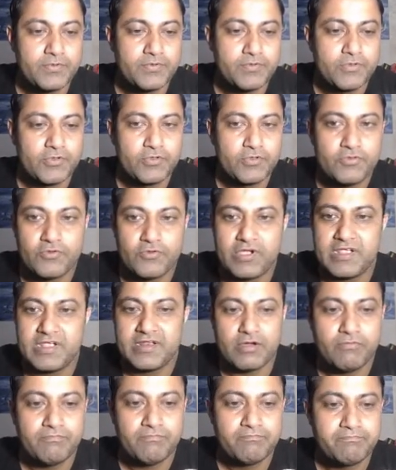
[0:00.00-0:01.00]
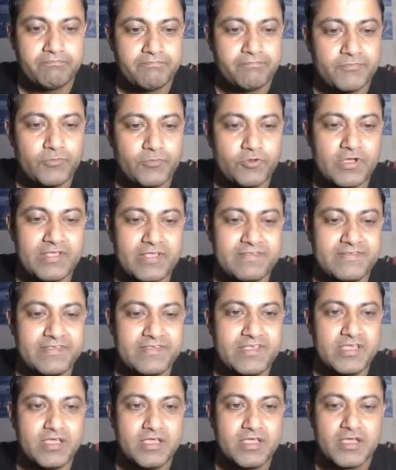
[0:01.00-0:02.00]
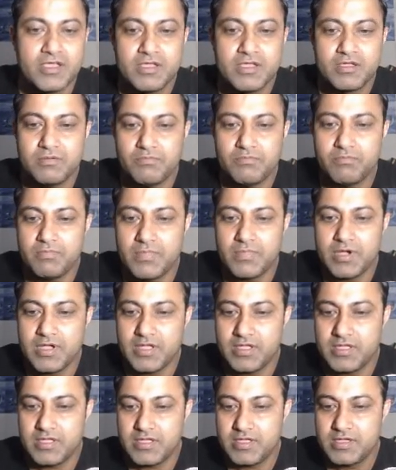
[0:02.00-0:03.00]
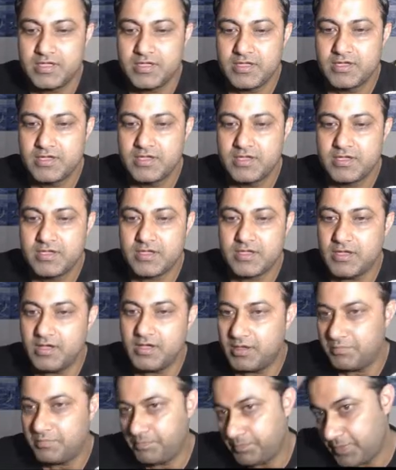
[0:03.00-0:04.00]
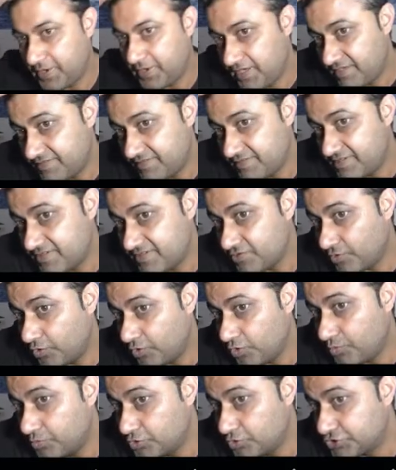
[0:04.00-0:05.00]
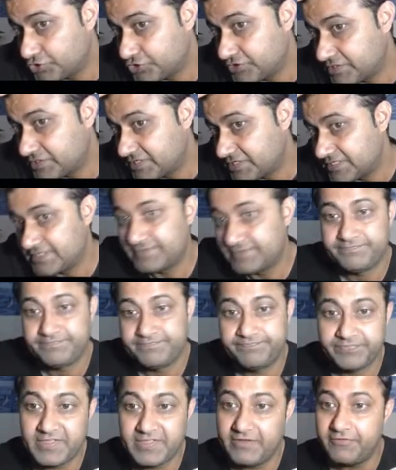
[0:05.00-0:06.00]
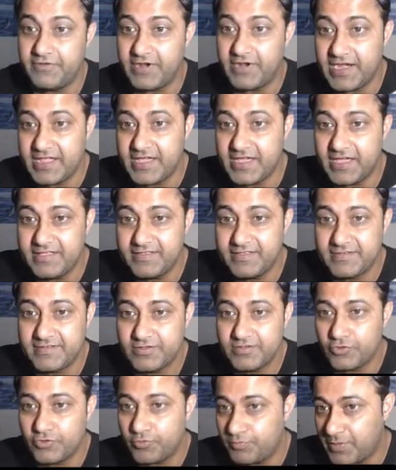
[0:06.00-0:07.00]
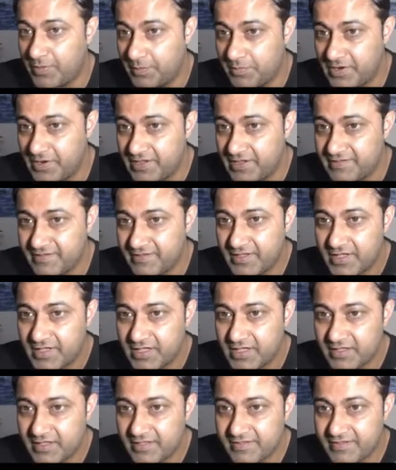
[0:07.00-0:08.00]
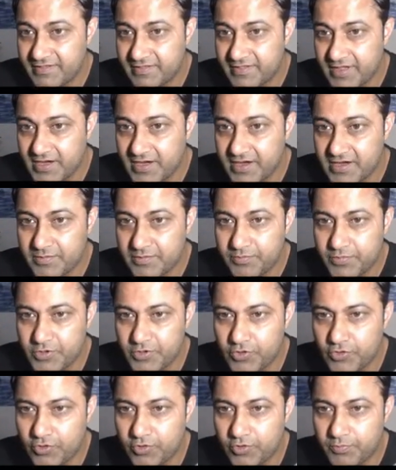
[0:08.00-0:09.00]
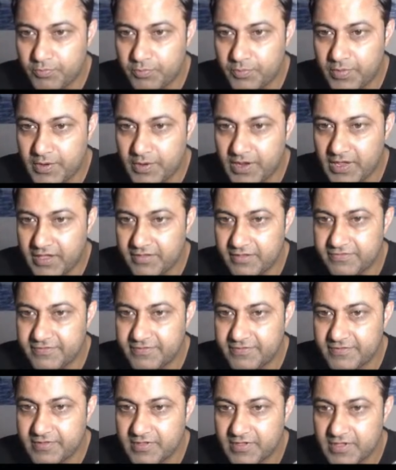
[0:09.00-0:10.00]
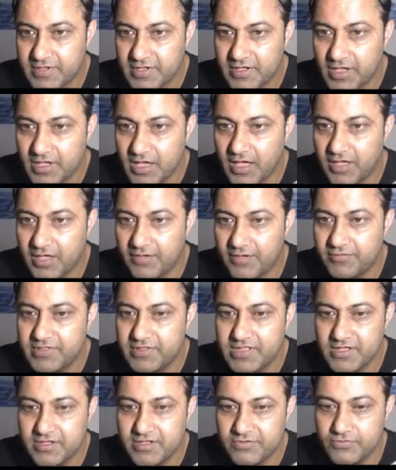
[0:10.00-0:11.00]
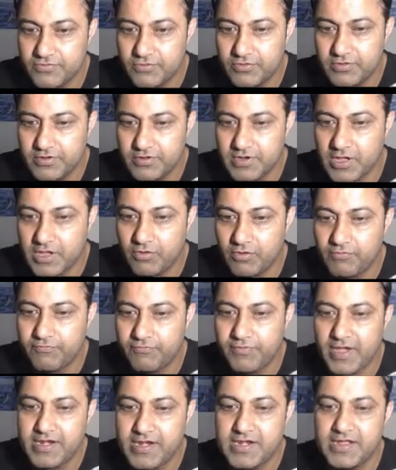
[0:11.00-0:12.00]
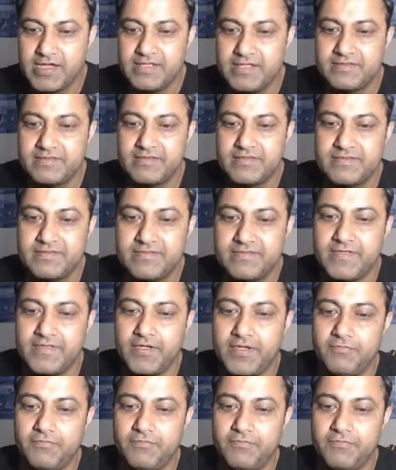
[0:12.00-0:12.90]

So guys, now you can see my page is almost ready guys to publish. Set up your page. Yeah, everything is good. Now finally guys, save.